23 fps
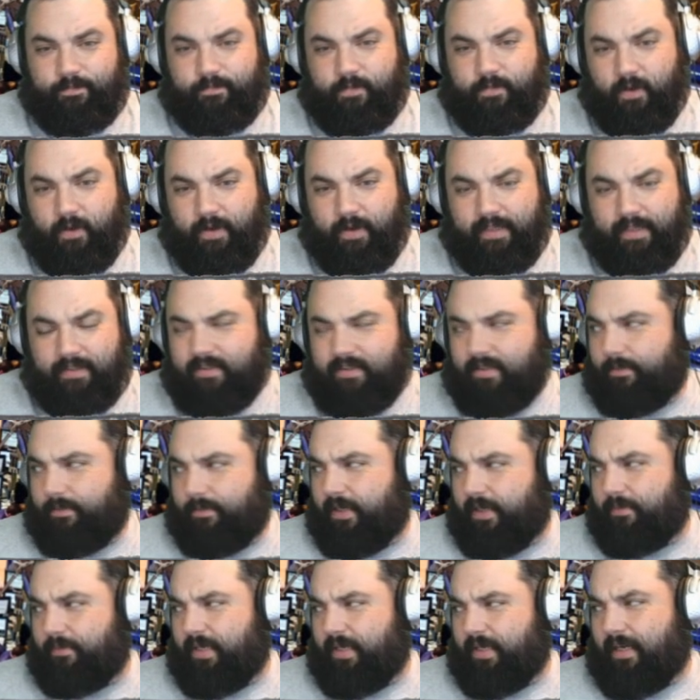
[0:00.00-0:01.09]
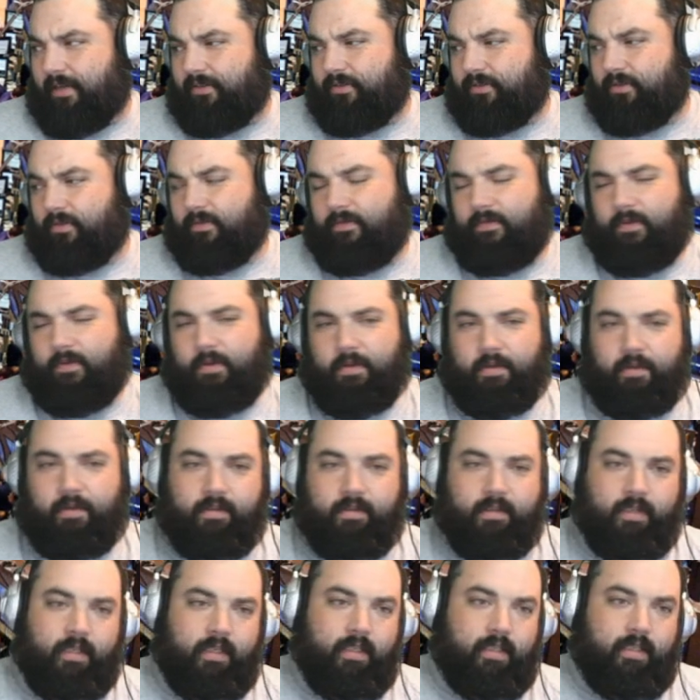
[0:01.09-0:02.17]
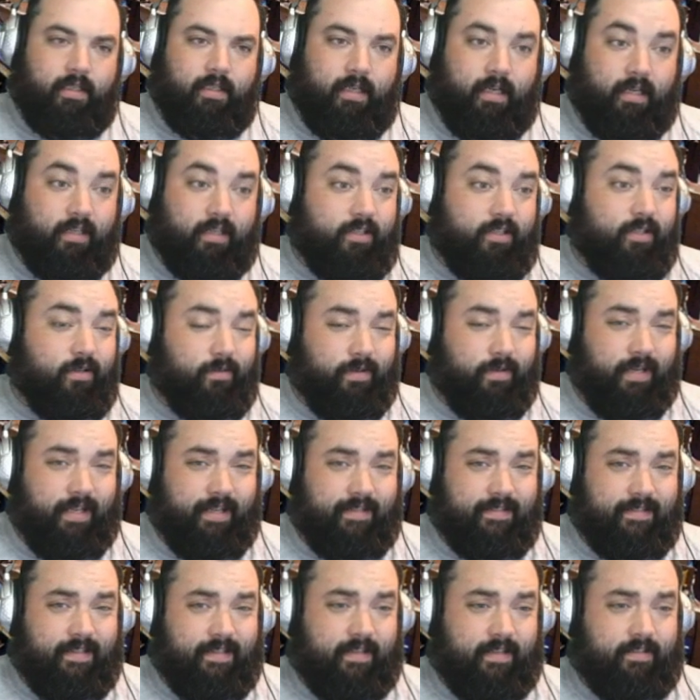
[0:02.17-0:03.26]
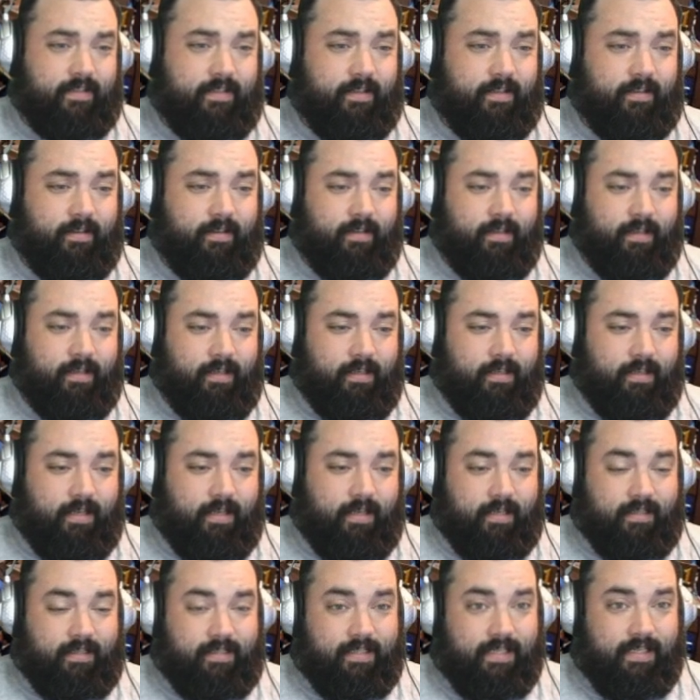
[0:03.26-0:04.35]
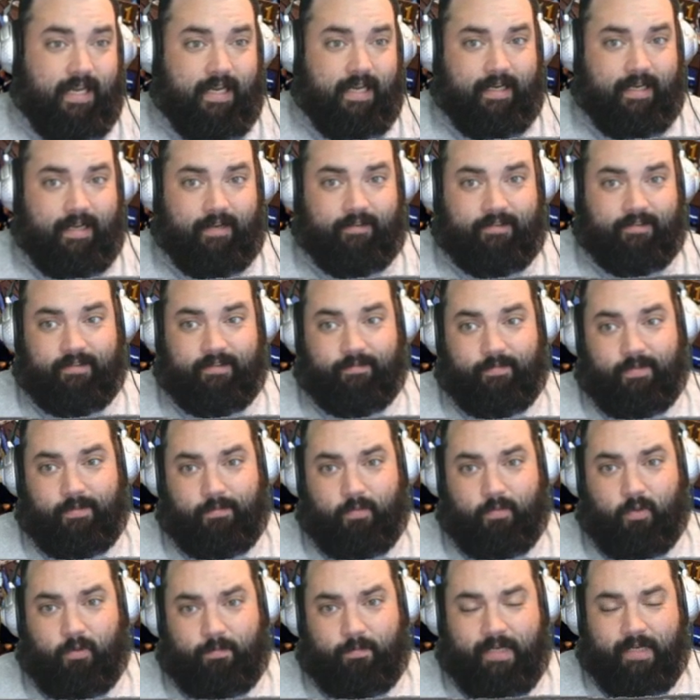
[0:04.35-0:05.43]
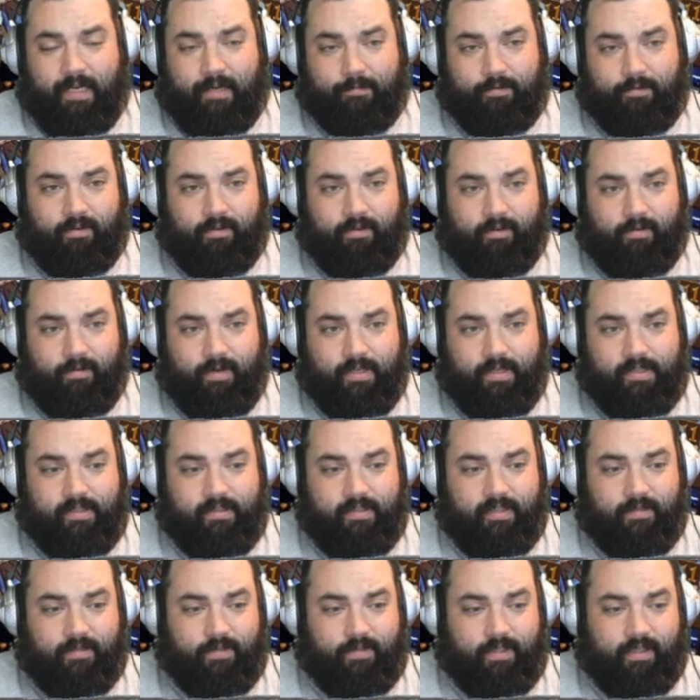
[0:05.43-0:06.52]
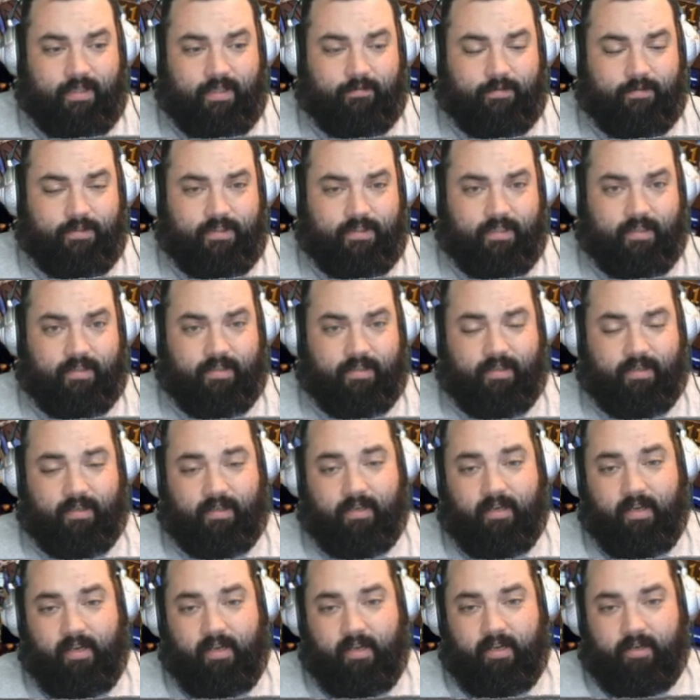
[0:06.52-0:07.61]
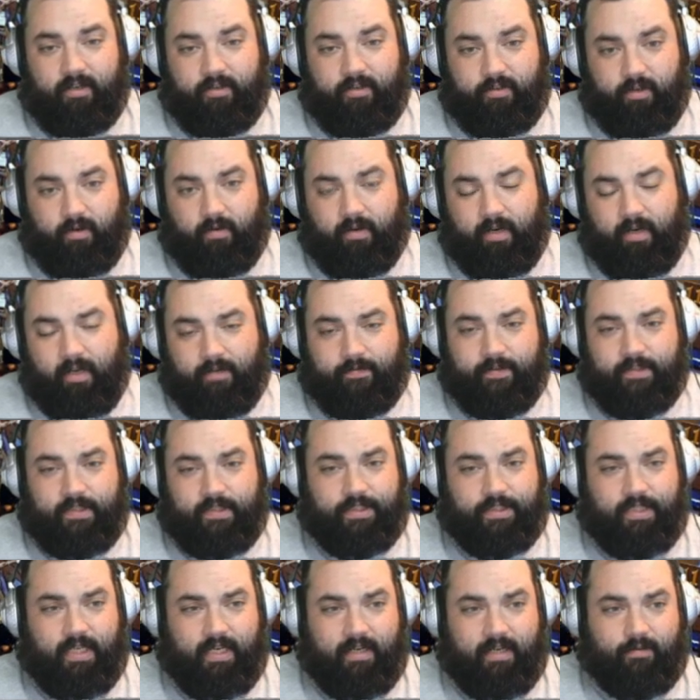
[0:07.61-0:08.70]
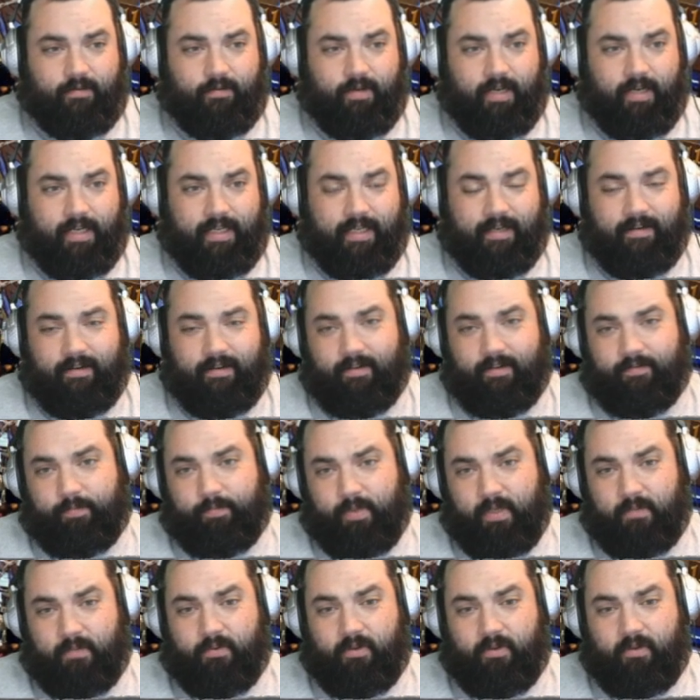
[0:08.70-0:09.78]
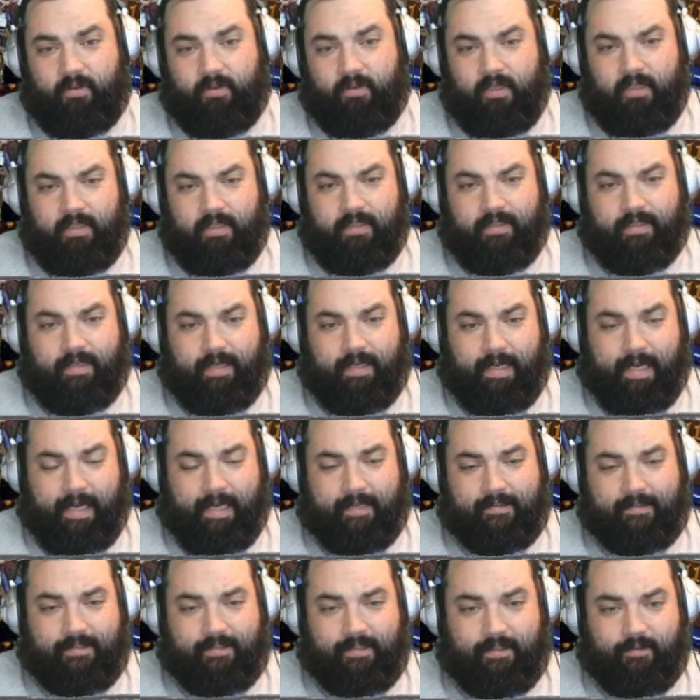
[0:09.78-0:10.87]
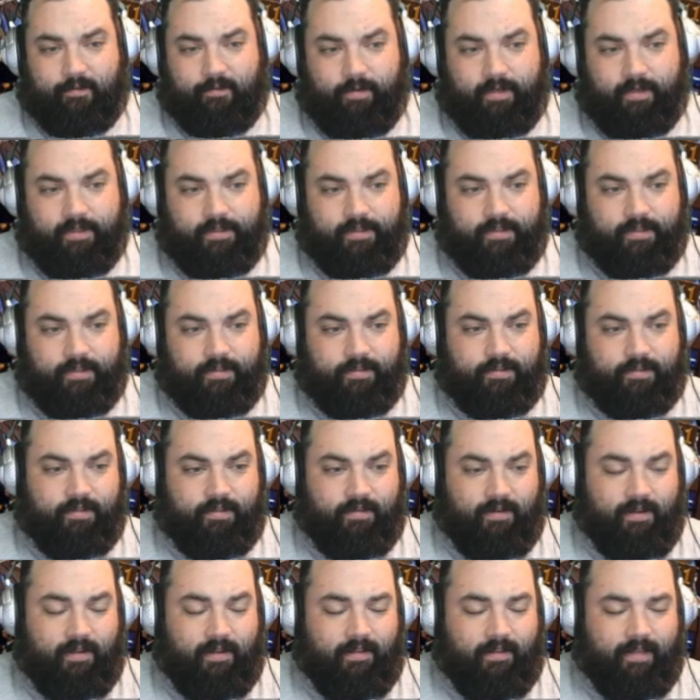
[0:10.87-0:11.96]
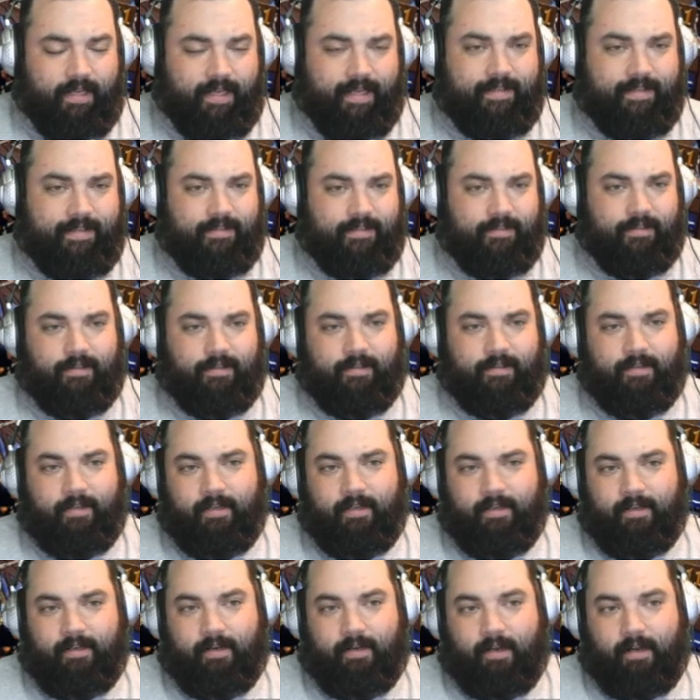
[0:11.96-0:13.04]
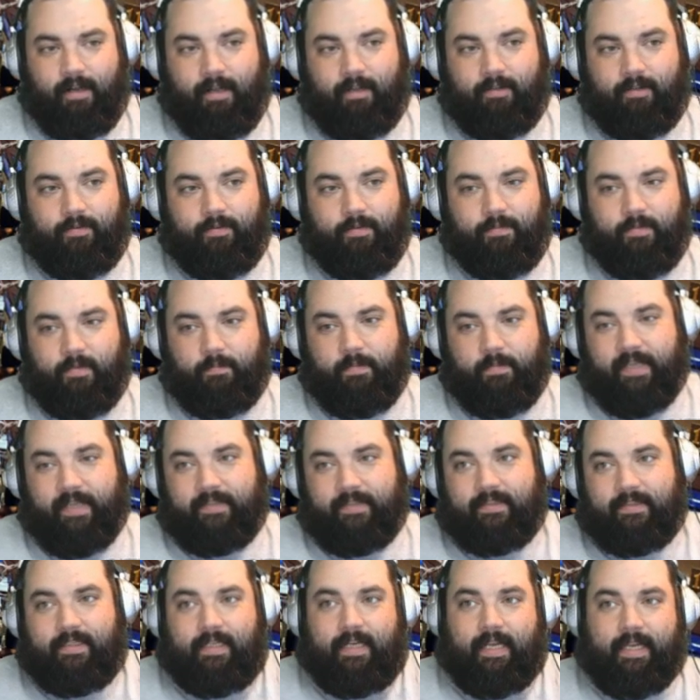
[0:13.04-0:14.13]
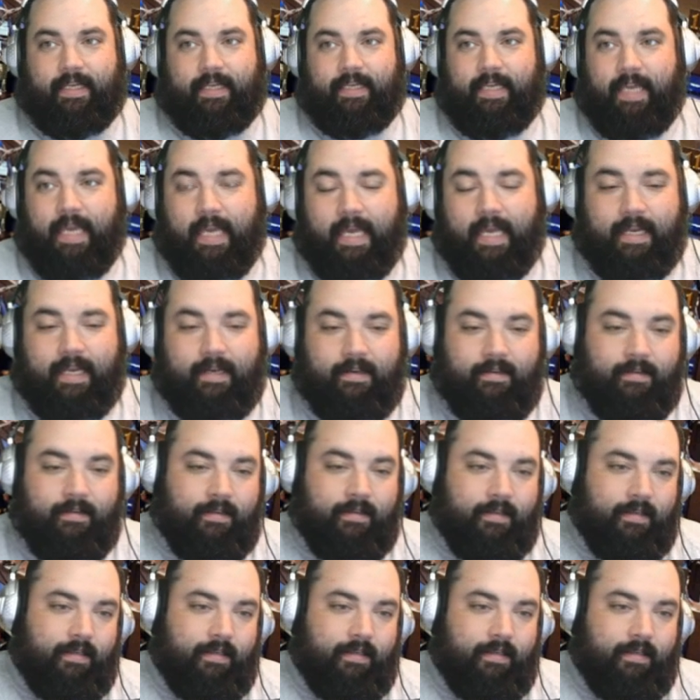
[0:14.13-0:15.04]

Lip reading: Go ahead and submit them in. I'll do a full Q&A session to knock out some of the more popular questions that we get. We're starting to grow enough as a channel where I get enough people asking questions, so I'll answer all of them the best that I can.